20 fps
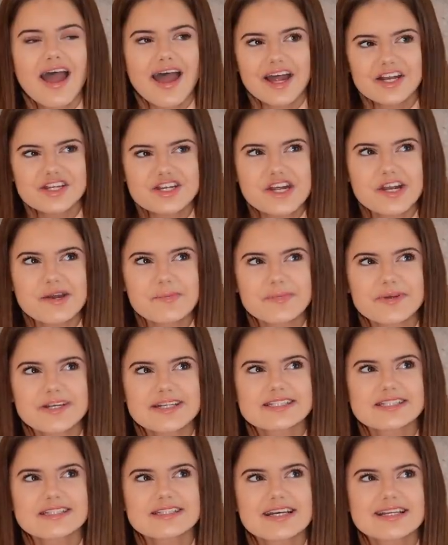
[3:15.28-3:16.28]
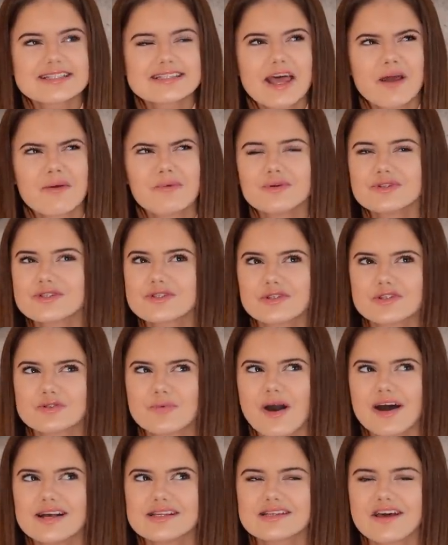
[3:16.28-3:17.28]
I actually competed this like once or
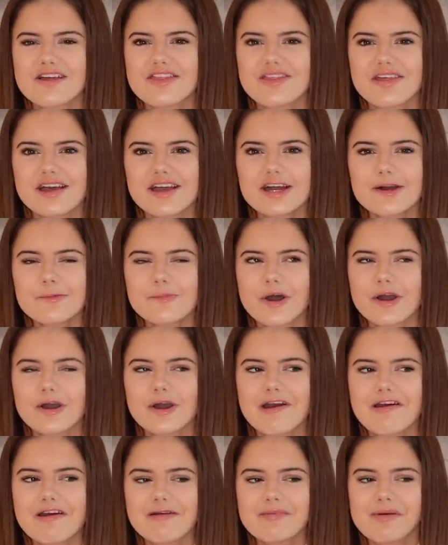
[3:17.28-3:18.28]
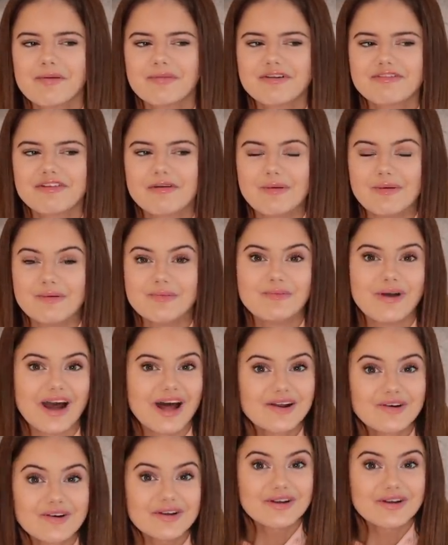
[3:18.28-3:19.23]
twice I think, but I can't remember if it went well